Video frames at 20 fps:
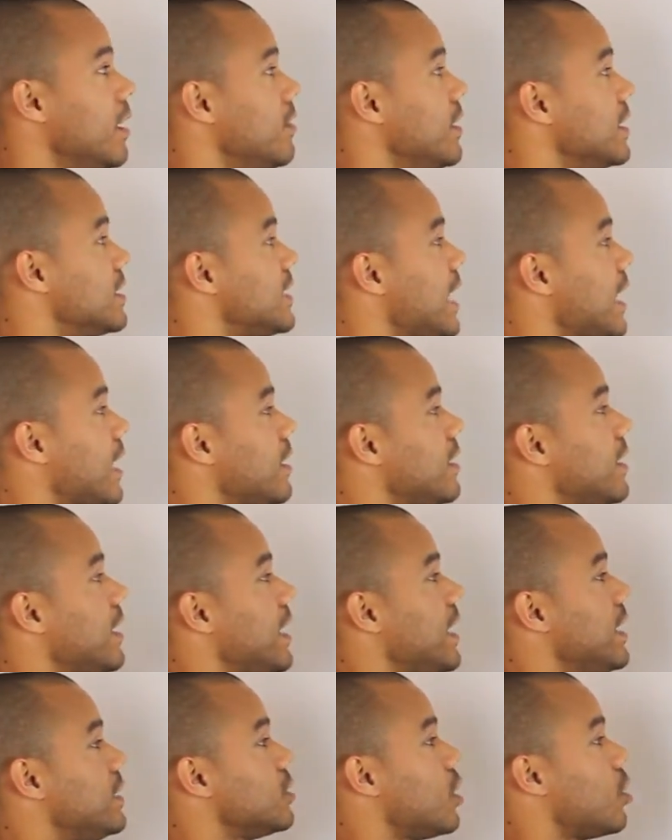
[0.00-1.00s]
The second
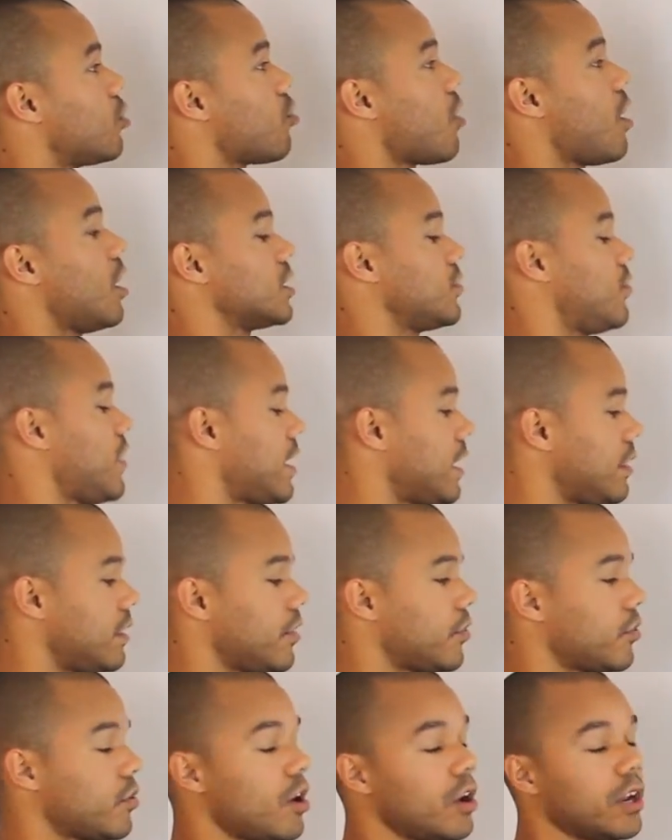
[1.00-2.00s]
is grass-fed and
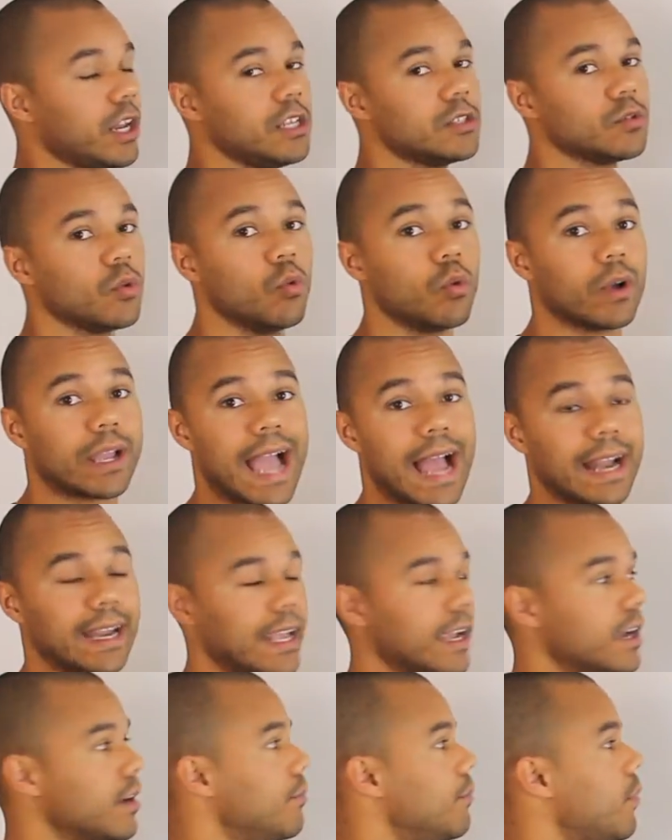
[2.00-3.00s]
the third is
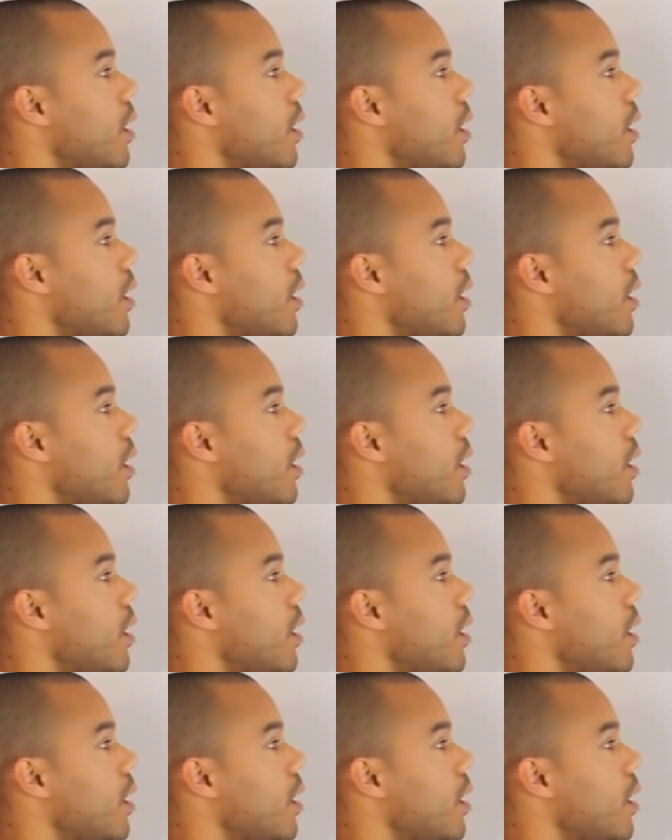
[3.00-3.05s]
organic.